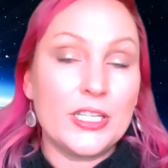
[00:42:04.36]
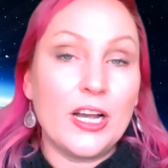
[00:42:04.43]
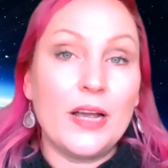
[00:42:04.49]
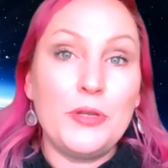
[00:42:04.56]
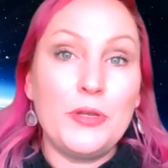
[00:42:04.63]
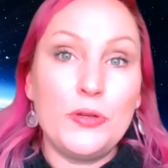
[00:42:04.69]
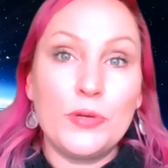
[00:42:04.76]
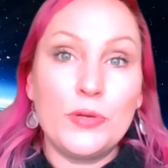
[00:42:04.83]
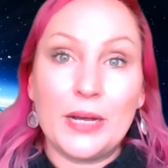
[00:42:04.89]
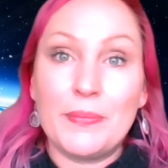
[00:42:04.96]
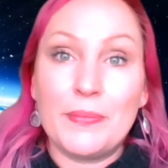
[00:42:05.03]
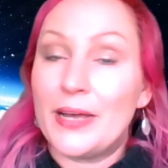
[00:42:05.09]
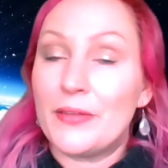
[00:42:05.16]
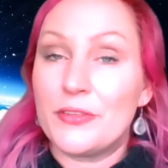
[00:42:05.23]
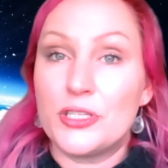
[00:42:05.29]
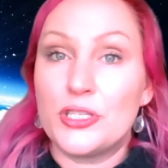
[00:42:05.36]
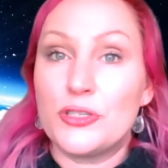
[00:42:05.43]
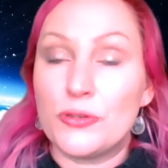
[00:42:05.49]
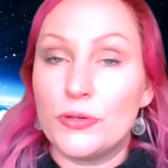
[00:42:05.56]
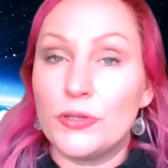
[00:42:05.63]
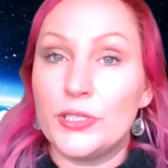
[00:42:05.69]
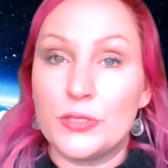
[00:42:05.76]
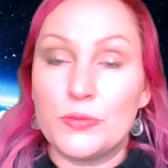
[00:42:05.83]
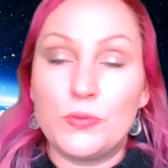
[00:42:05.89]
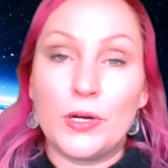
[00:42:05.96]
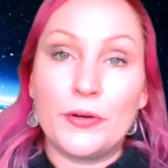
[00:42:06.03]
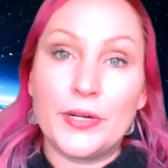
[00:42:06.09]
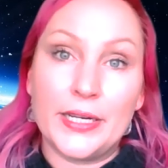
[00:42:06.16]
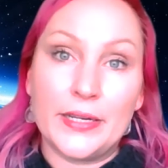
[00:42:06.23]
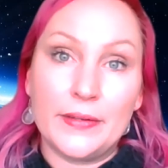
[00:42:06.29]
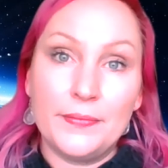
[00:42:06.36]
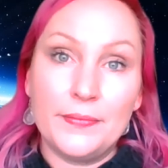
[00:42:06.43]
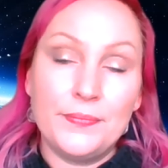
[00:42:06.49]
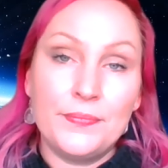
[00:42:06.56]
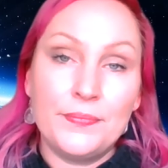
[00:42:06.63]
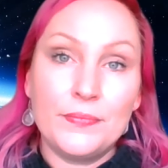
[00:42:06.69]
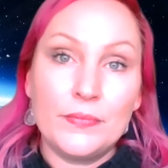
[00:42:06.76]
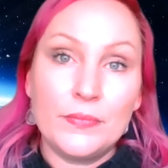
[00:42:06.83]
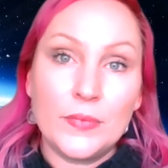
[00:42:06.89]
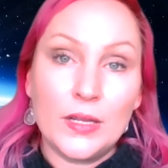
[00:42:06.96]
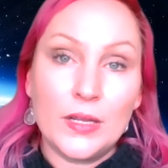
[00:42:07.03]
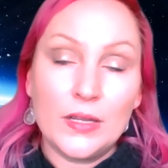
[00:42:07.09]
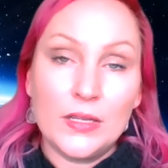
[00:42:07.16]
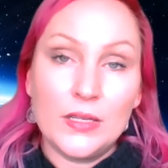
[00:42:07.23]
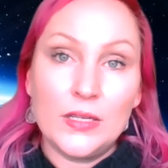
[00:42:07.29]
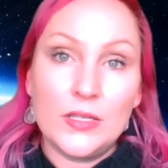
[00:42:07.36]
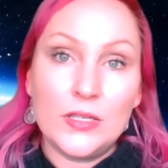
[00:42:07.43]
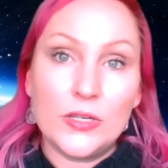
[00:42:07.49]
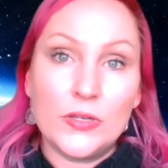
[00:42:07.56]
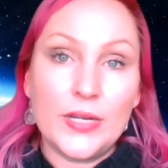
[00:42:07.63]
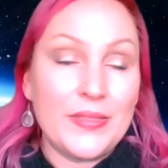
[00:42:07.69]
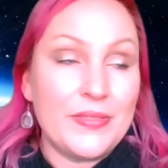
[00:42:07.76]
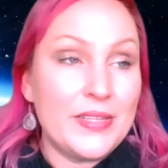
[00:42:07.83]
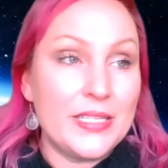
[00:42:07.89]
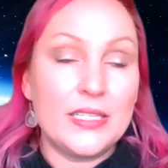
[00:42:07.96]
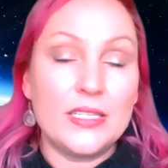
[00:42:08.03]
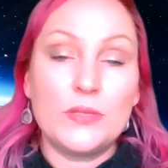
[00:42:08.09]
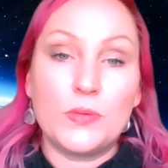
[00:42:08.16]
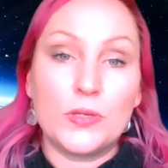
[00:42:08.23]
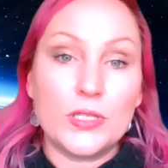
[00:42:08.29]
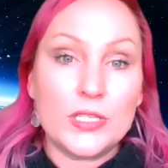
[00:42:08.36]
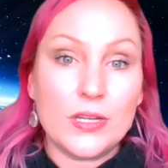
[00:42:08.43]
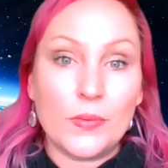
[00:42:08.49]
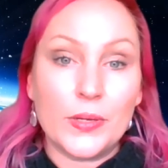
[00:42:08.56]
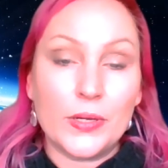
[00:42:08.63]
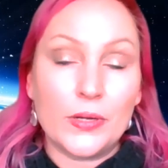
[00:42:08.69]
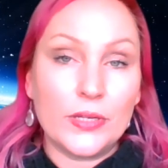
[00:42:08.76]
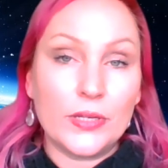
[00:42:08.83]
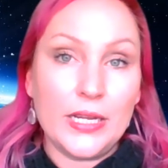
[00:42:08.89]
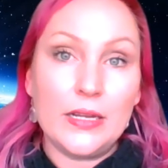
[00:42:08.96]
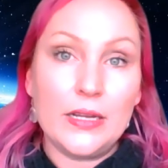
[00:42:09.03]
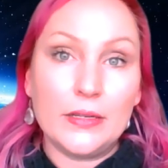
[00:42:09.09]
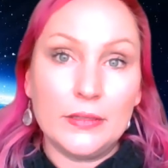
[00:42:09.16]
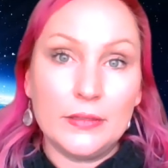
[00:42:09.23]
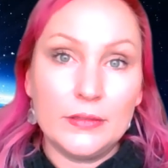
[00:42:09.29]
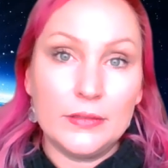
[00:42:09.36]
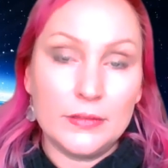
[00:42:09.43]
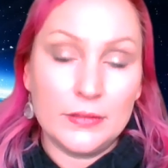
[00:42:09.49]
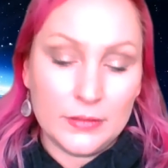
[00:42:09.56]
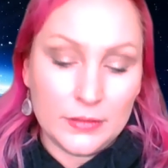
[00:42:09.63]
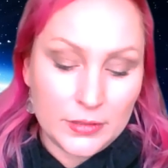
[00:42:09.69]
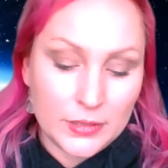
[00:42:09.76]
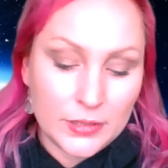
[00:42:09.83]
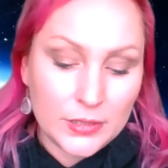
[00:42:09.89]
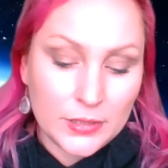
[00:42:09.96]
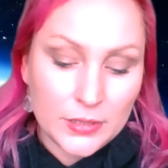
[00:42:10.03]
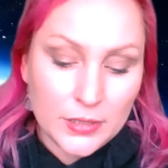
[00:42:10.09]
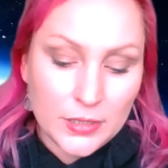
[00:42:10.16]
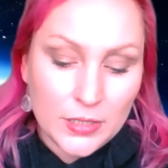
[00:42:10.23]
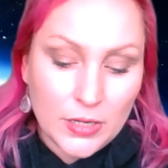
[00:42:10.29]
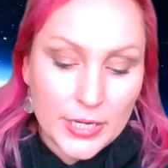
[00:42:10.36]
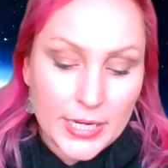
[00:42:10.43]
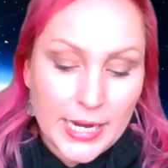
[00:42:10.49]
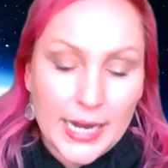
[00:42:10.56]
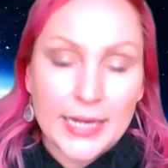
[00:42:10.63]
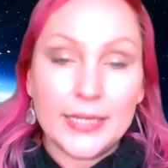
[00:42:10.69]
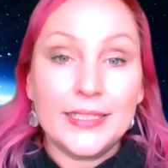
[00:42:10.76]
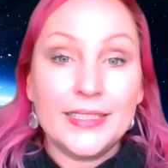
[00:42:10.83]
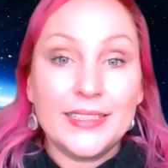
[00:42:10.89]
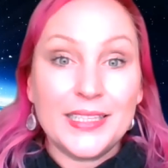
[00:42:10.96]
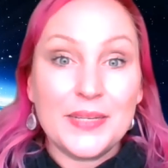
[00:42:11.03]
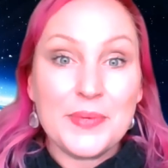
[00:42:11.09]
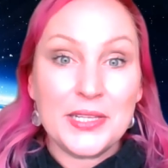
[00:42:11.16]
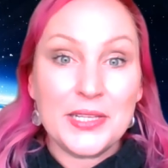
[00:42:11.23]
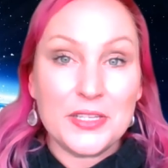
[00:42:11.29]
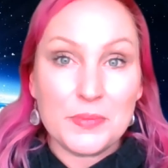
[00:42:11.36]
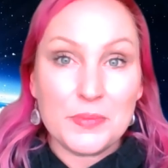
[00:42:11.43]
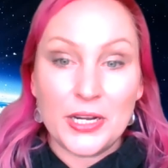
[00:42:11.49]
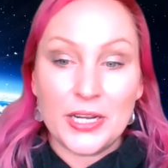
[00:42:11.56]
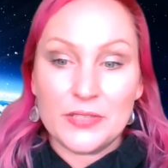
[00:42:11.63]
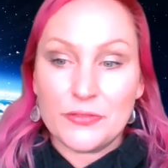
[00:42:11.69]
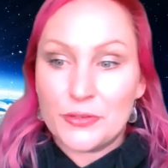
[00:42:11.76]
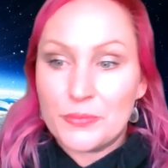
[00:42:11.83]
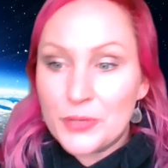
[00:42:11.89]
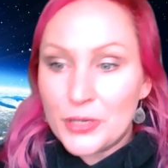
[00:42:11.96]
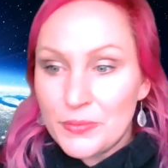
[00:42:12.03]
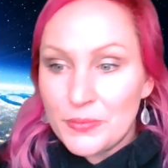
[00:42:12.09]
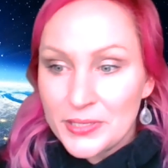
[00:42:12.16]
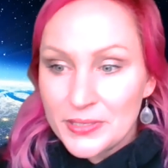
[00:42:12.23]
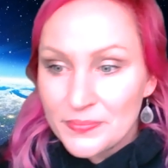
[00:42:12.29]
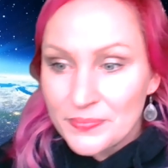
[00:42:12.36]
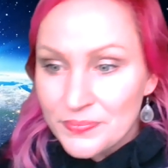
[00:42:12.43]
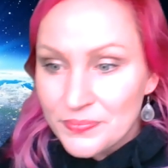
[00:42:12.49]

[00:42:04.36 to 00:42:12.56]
time, you come out the strongest warrior. You know, and this is what's going on here. Okay, let me close my eyes for a moment.